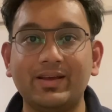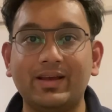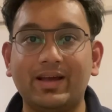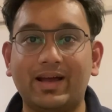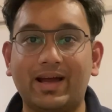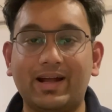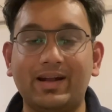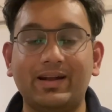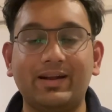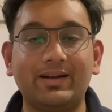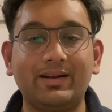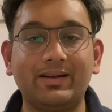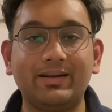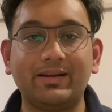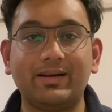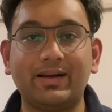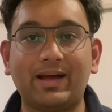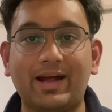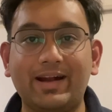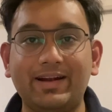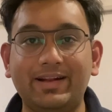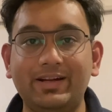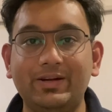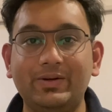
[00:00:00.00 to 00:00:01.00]
And
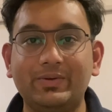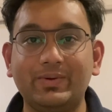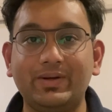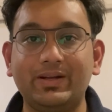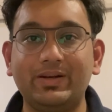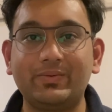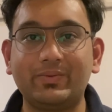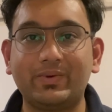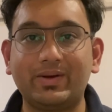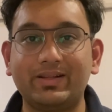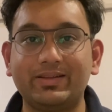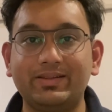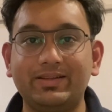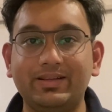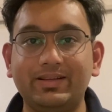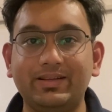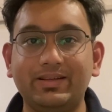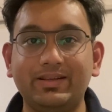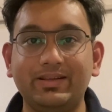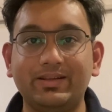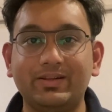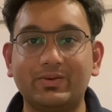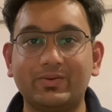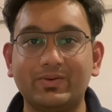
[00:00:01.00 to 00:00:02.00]
adding to it were
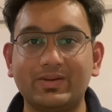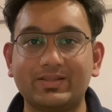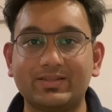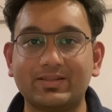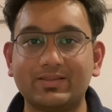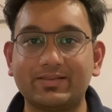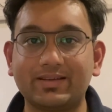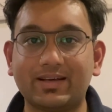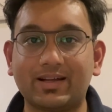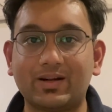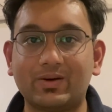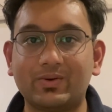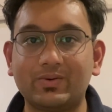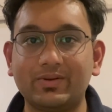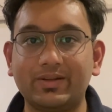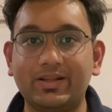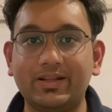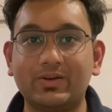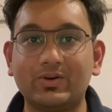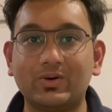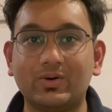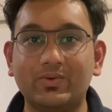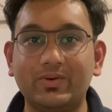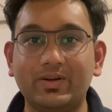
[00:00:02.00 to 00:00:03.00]
the innovations around the
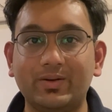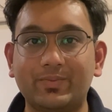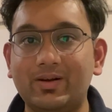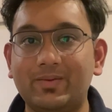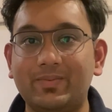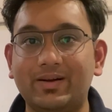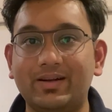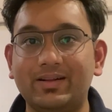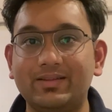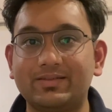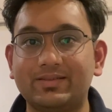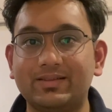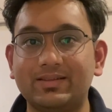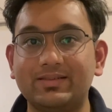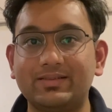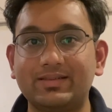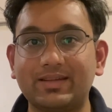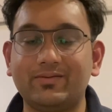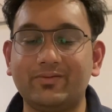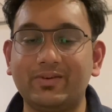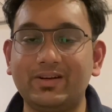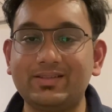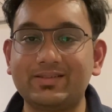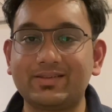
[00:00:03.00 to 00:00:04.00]
COVID medicines,
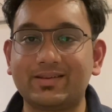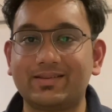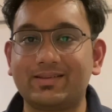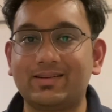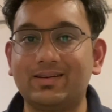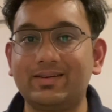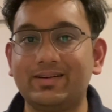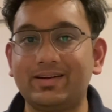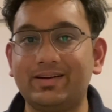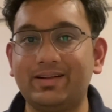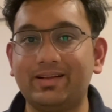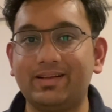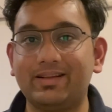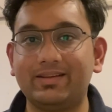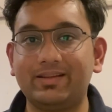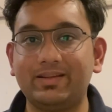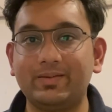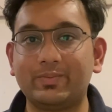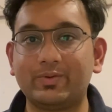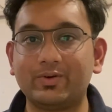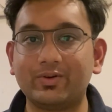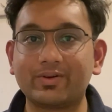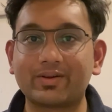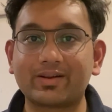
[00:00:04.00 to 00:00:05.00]
which resulted in the
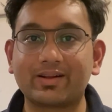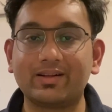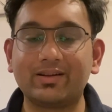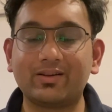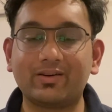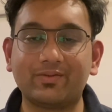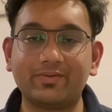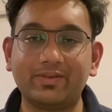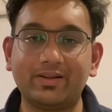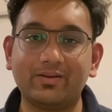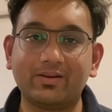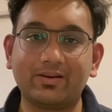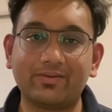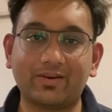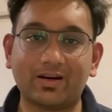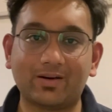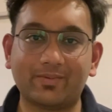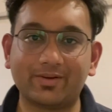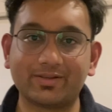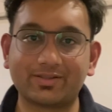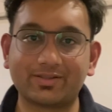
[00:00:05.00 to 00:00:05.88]
bull run of the pharma